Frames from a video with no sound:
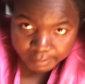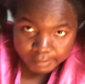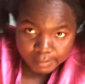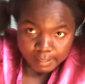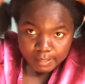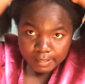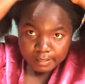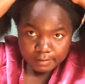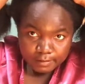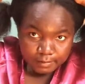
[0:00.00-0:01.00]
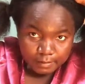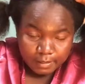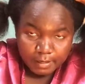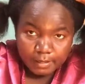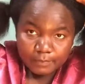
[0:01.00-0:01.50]
Yeah,
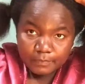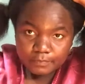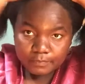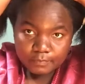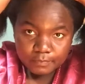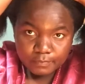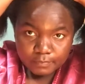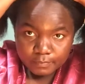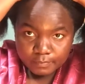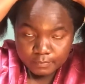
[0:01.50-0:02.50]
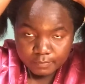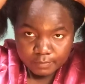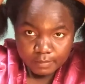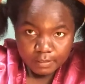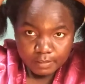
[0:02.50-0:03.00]
I
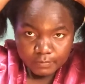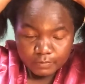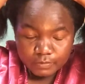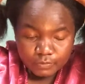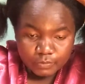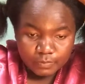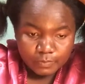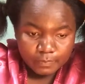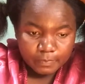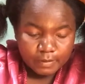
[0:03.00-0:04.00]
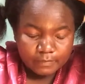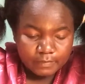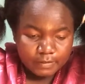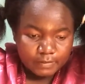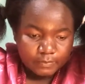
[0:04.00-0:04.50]
know it won't be
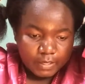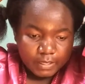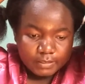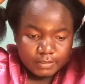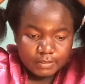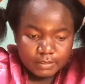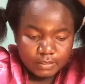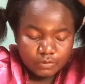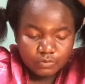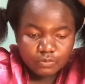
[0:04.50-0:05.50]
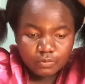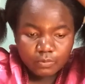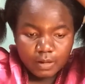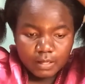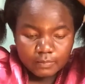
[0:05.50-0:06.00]
perfect, but it will
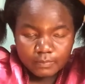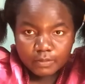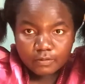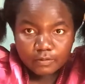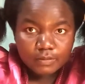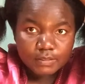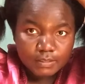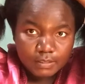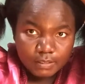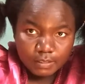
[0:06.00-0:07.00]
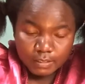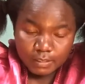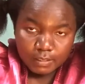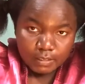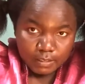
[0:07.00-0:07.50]
work because
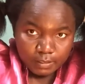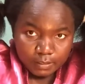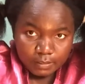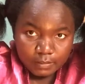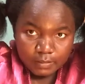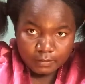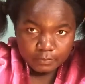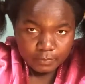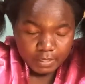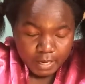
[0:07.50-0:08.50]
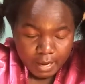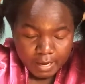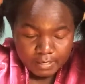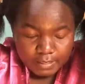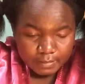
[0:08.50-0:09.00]
they'll be
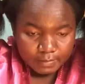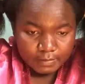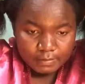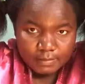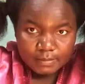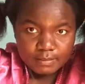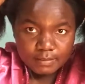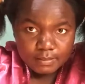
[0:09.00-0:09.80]
under this